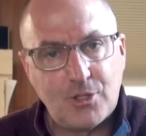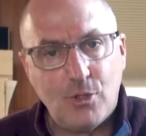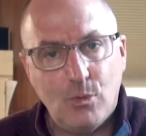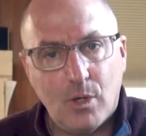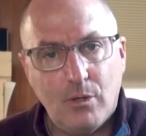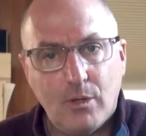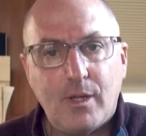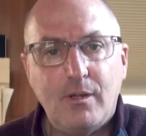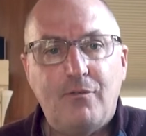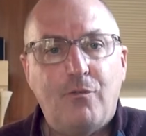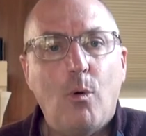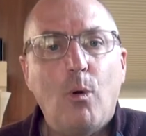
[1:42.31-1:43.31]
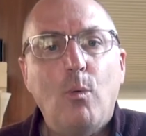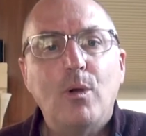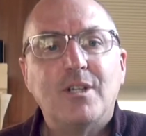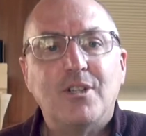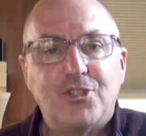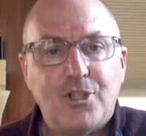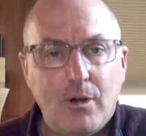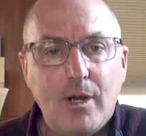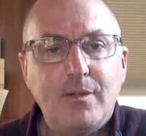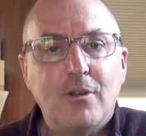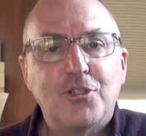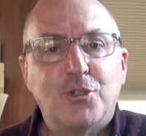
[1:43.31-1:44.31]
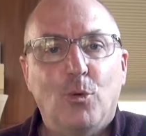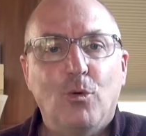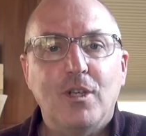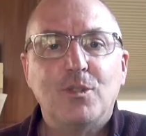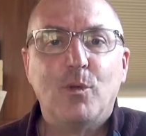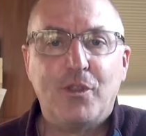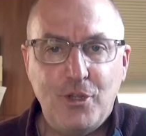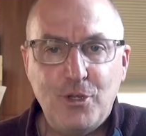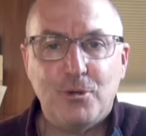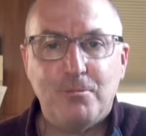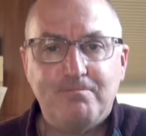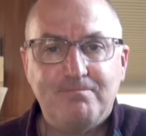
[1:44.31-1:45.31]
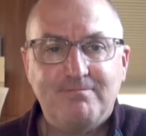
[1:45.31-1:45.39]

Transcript: who are looking forward to sharing their stories with you.